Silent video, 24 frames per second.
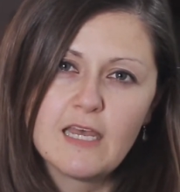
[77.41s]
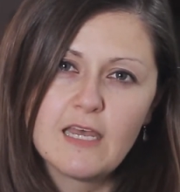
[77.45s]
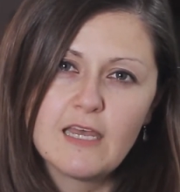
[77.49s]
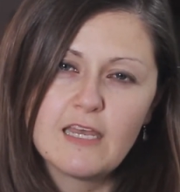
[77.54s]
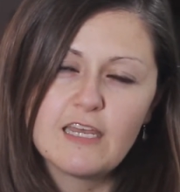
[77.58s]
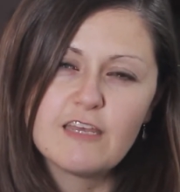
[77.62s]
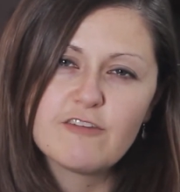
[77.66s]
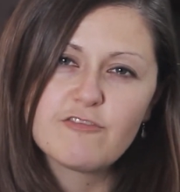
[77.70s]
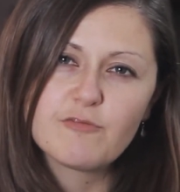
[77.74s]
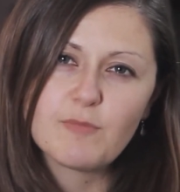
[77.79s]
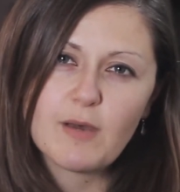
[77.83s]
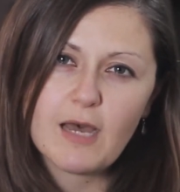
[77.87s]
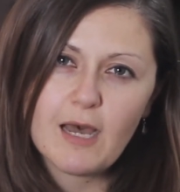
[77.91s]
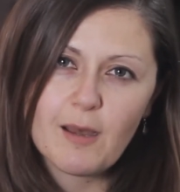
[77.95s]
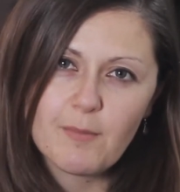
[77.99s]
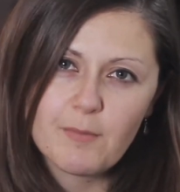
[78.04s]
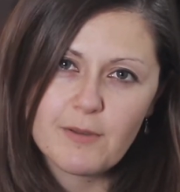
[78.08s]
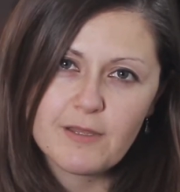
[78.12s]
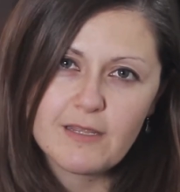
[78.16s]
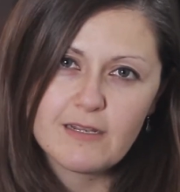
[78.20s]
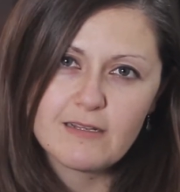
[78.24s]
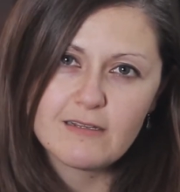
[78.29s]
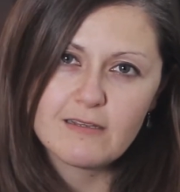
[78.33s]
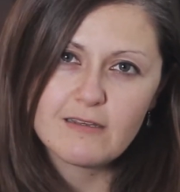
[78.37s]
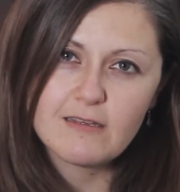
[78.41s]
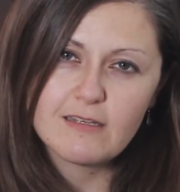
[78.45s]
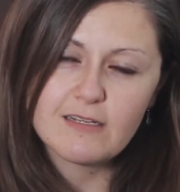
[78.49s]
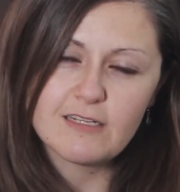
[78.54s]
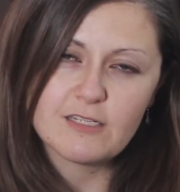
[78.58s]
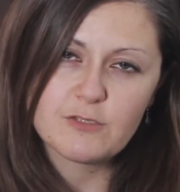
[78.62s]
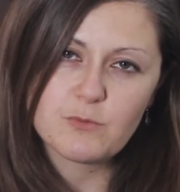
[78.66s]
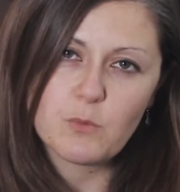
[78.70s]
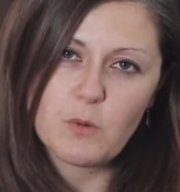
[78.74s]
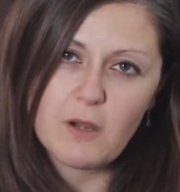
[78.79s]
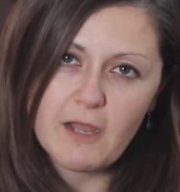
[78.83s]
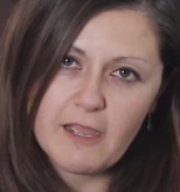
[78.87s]
If Muhammad and
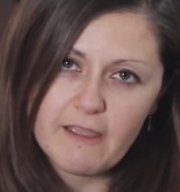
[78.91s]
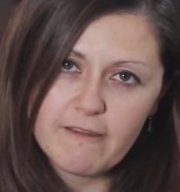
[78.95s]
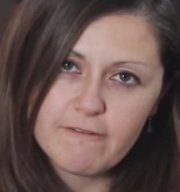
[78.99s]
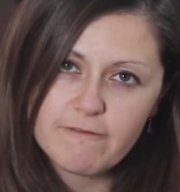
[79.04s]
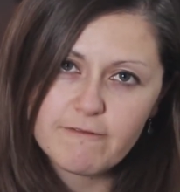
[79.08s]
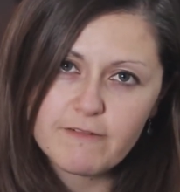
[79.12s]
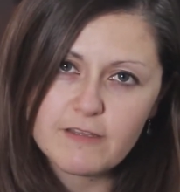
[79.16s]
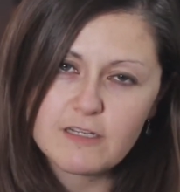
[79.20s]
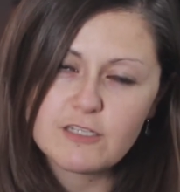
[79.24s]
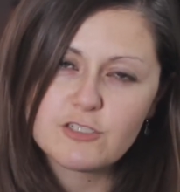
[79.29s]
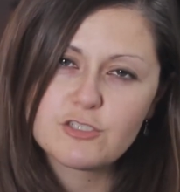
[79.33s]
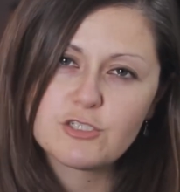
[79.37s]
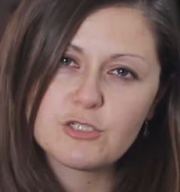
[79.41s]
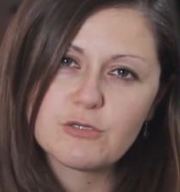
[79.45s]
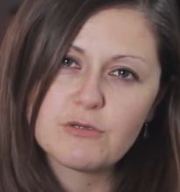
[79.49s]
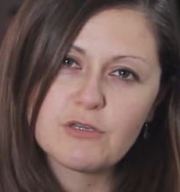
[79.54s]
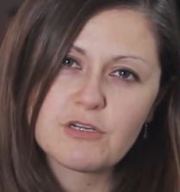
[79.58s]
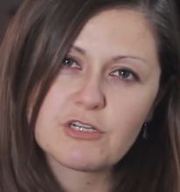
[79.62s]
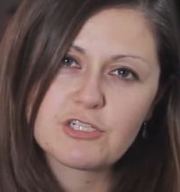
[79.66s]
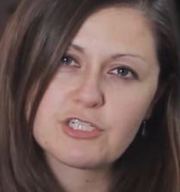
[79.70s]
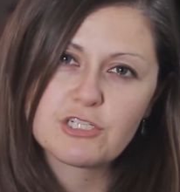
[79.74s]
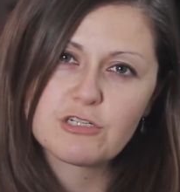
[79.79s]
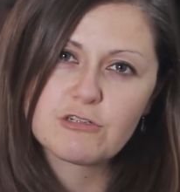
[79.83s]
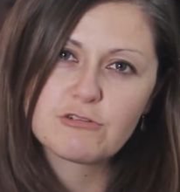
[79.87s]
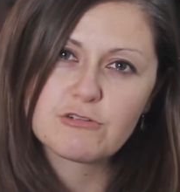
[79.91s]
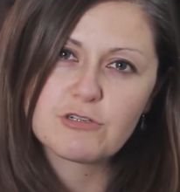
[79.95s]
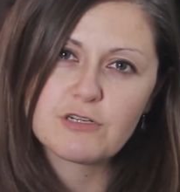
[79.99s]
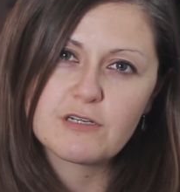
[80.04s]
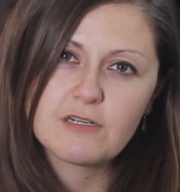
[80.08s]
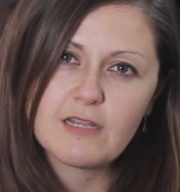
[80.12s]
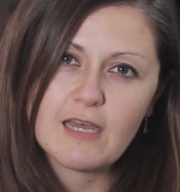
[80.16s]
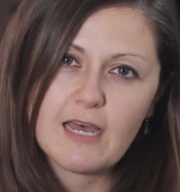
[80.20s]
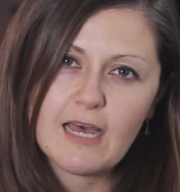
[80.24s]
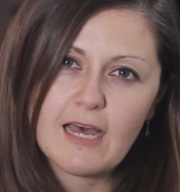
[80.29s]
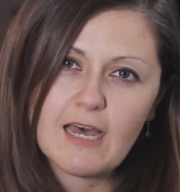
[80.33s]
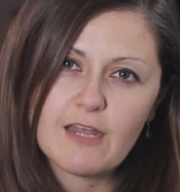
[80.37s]
his wife and his two young
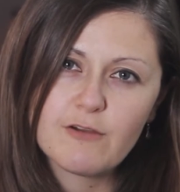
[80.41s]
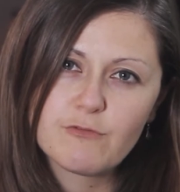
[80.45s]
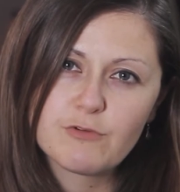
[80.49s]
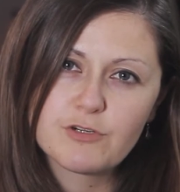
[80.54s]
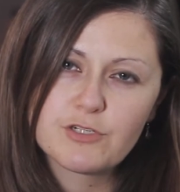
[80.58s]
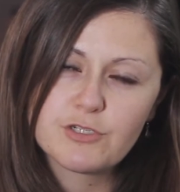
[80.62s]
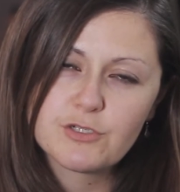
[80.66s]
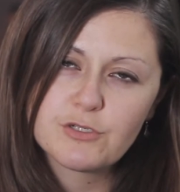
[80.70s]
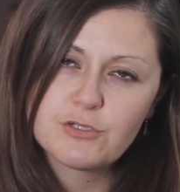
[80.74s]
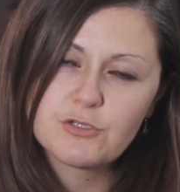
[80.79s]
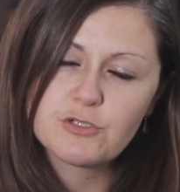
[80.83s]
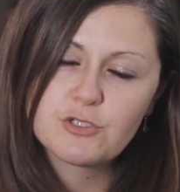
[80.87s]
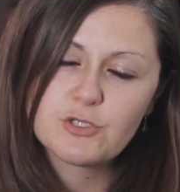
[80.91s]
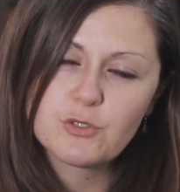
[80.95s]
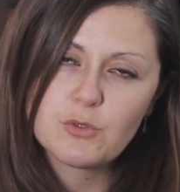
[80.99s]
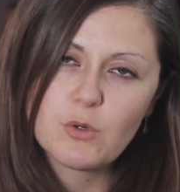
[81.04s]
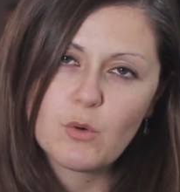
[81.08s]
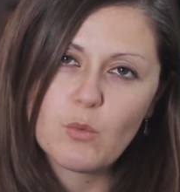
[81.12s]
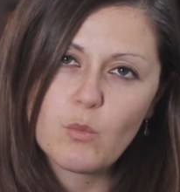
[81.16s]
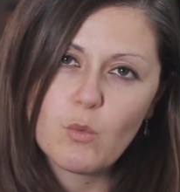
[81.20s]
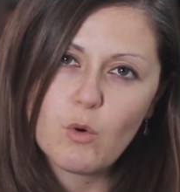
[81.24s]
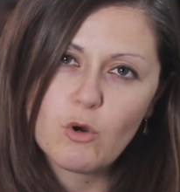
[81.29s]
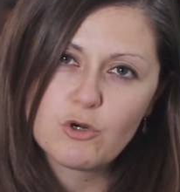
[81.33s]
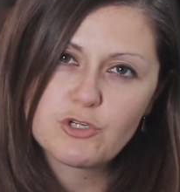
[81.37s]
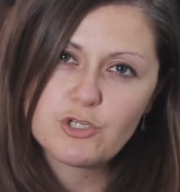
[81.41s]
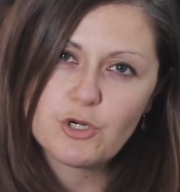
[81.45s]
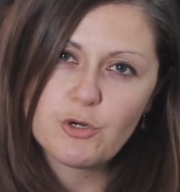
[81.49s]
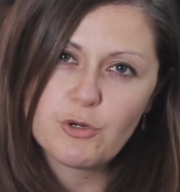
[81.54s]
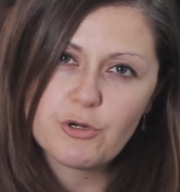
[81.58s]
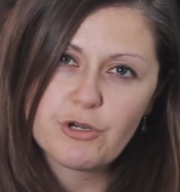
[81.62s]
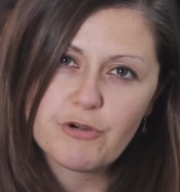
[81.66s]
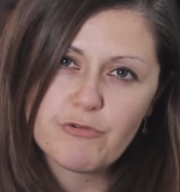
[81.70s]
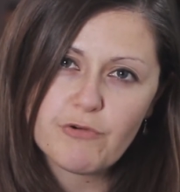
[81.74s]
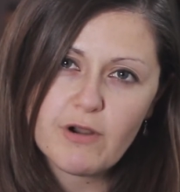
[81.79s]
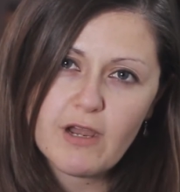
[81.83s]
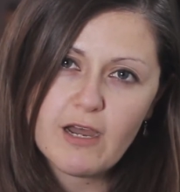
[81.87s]
children had returned to a war
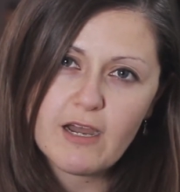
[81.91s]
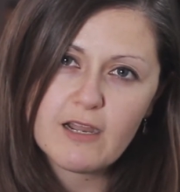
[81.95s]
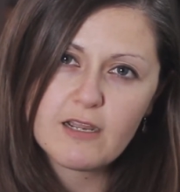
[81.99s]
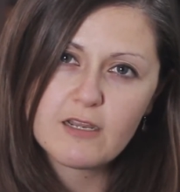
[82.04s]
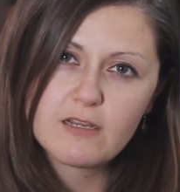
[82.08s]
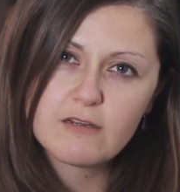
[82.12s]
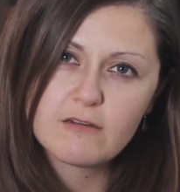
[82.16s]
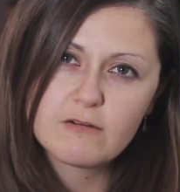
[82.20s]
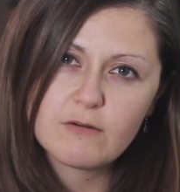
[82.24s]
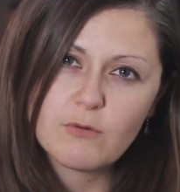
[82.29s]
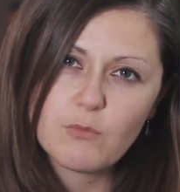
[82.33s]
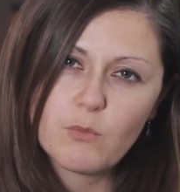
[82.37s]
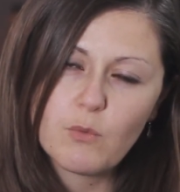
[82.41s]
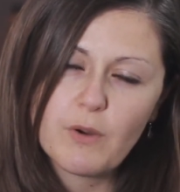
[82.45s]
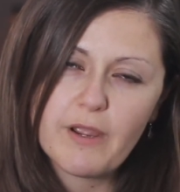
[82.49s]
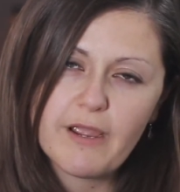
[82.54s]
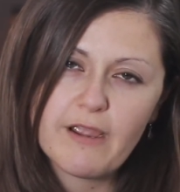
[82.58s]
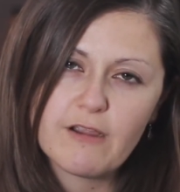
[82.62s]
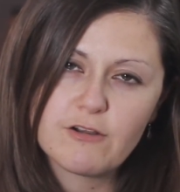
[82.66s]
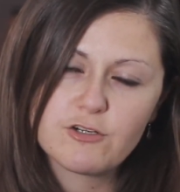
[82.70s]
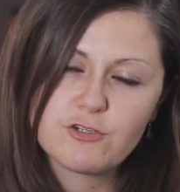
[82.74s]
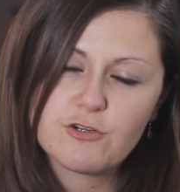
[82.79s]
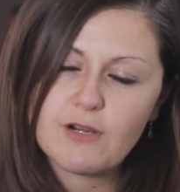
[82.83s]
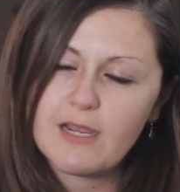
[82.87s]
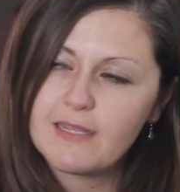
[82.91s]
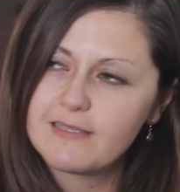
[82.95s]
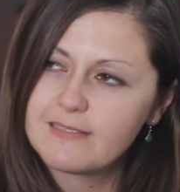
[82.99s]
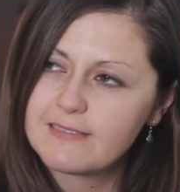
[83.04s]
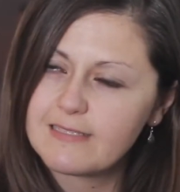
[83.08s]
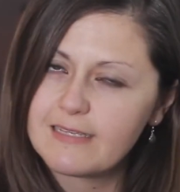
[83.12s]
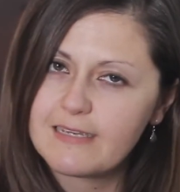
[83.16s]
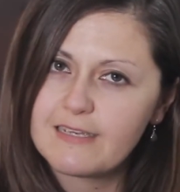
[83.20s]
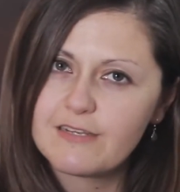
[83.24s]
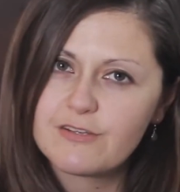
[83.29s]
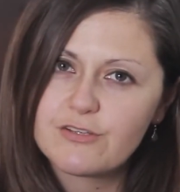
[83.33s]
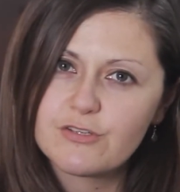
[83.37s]
torn Iraq where
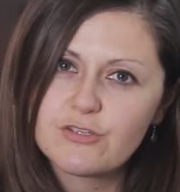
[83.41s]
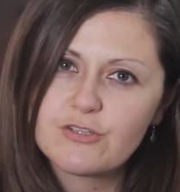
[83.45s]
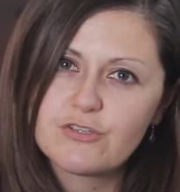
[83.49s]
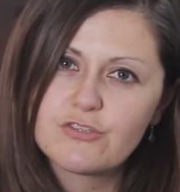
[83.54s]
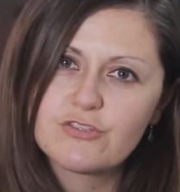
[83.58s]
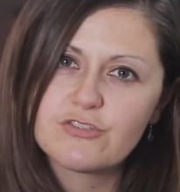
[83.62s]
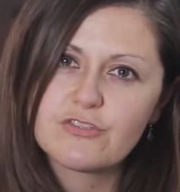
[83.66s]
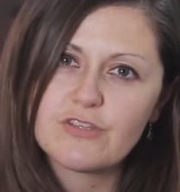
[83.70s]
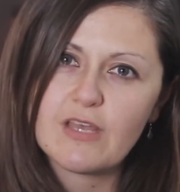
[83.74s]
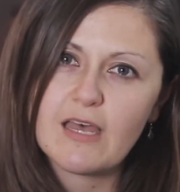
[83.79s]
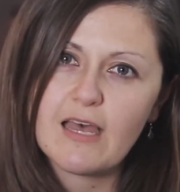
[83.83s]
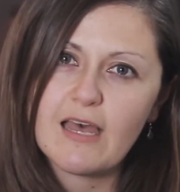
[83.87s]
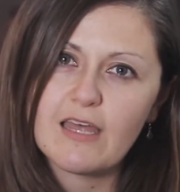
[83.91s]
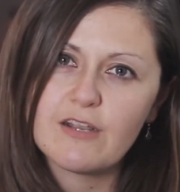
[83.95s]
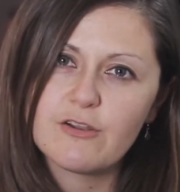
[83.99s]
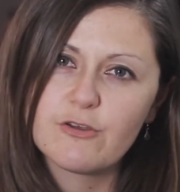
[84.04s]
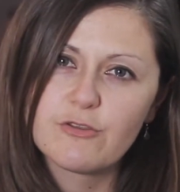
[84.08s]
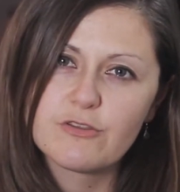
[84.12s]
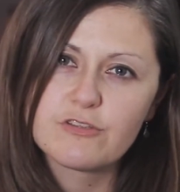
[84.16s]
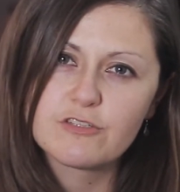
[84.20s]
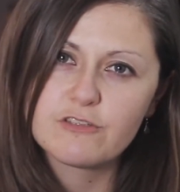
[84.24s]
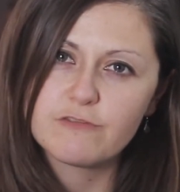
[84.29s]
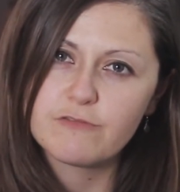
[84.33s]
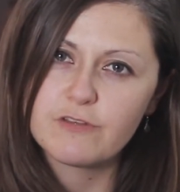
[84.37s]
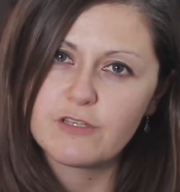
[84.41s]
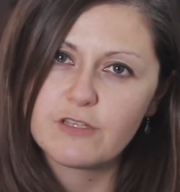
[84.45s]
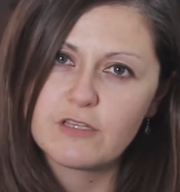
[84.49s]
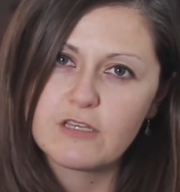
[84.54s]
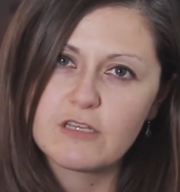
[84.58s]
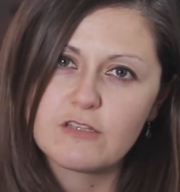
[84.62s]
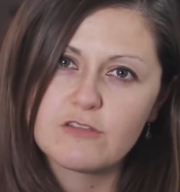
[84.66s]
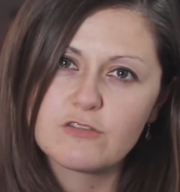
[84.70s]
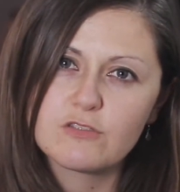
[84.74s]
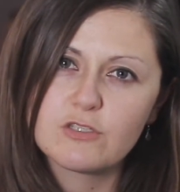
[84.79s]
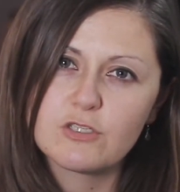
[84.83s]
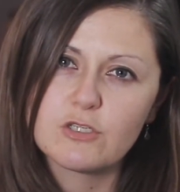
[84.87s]
translators and other
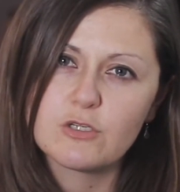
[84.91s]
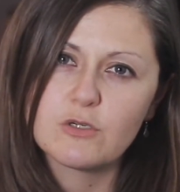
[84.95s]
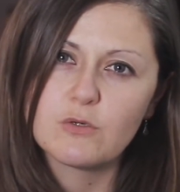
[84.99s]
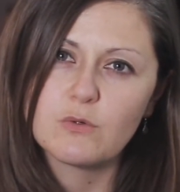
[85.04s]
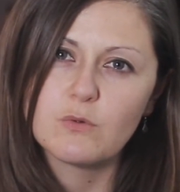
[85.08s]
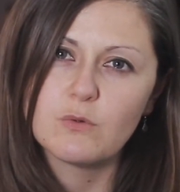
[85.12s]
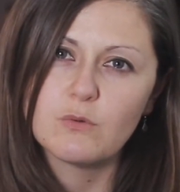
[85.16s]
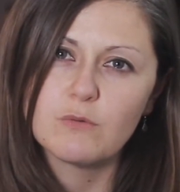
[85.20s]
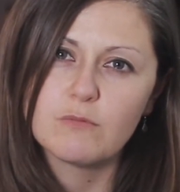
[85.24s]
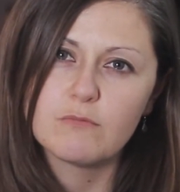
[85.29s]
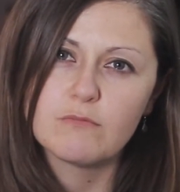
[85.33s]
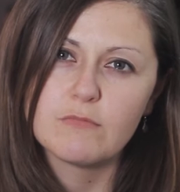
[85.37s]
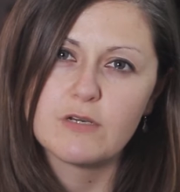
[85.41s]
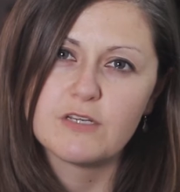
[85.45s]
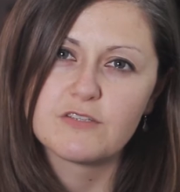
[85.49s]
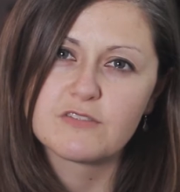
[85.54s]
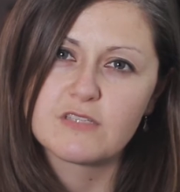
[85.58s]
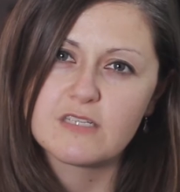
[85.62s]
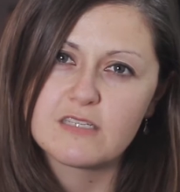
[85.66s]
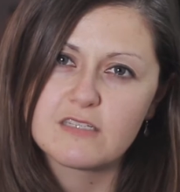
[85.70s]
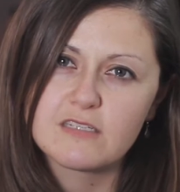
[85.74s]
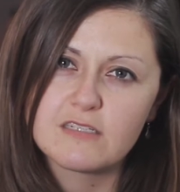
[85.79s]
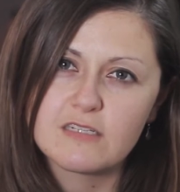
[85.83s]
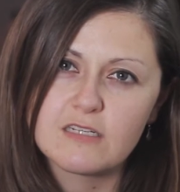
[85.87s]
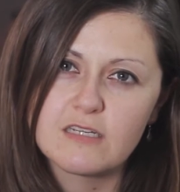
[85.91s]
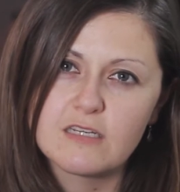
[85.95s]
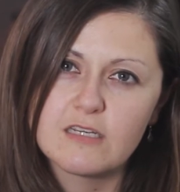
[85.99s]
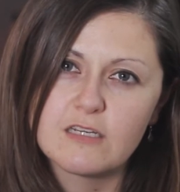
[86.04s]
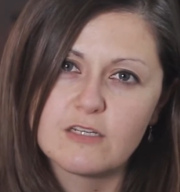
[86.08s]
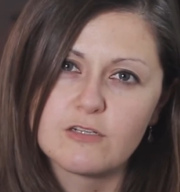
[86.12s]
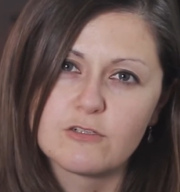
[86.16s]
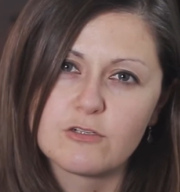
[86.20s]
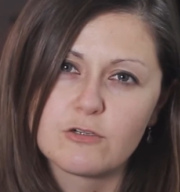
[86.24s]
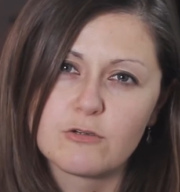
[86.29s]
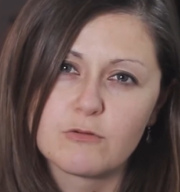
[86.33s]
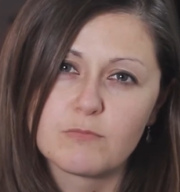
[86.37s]
civilians who
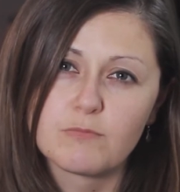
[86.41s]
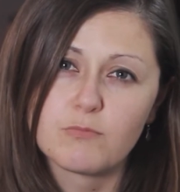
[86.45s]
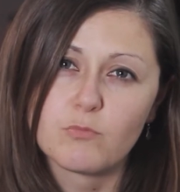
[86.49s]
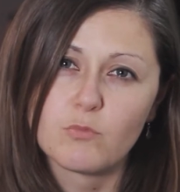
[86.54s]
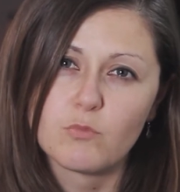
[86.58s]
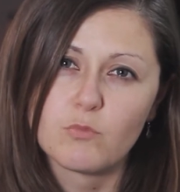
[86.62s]
assisted or